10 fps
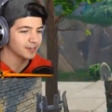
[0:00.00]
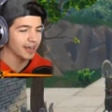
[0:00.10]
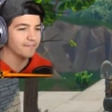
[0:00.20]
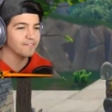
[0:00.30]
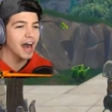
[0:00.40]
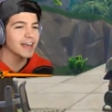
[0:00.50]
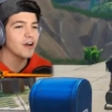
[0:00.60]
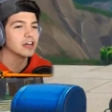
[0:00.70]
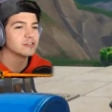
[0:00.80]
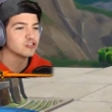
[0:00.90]
I have
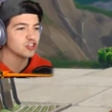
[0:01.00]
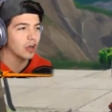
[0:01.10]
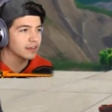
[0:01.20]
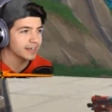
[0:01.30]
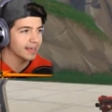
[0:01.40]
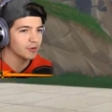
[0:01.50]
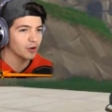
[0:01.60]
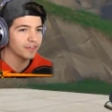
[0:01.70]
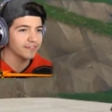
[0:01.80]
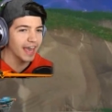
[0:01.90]
500 shotgun ammo. I
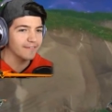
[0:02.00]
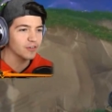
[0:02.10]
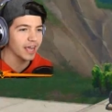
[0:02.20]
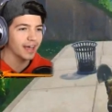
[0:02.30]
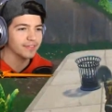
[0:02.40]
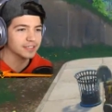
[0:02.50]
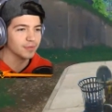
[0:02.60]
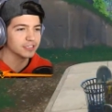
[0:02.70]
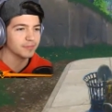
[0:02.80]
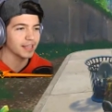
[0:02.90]
don't think I've ever had this
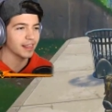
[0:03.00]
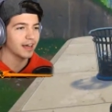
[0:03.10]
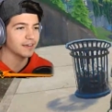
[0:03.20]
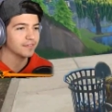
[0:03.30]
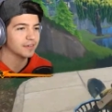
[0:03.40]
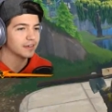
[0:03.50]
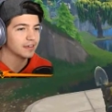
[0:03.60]
much in my life.